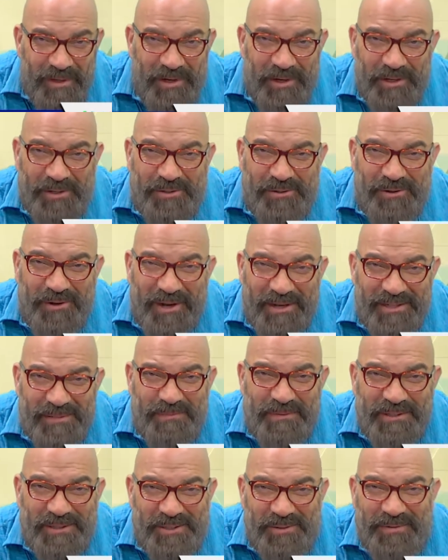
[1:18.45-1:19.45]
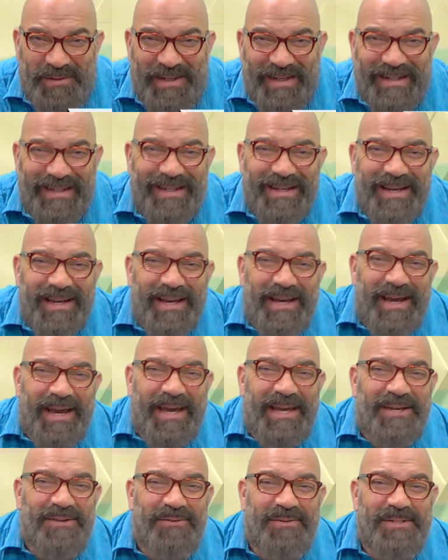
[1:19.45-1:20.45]
a cross between
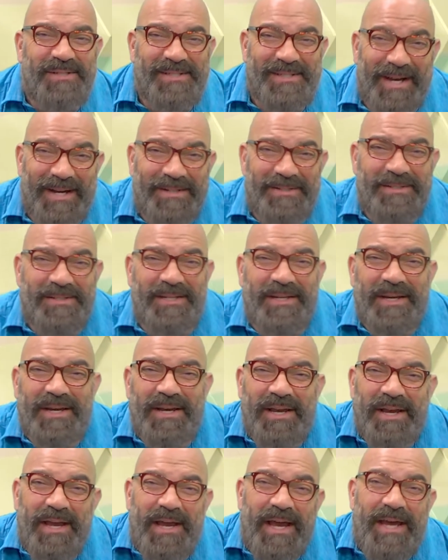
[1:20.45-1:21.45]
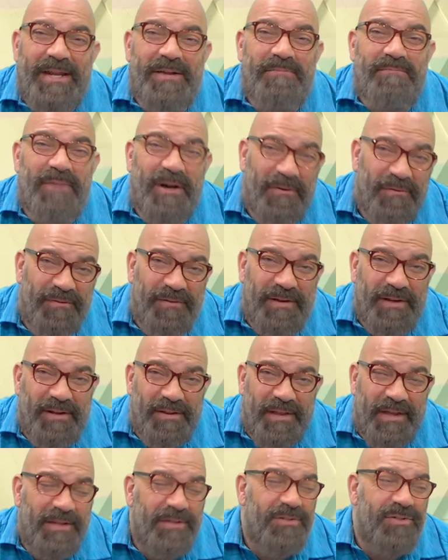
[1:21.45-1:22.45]
a croissant and a
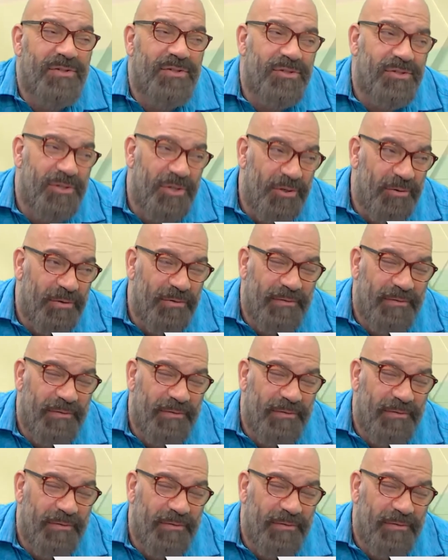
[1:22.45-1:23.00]
muffin. That is so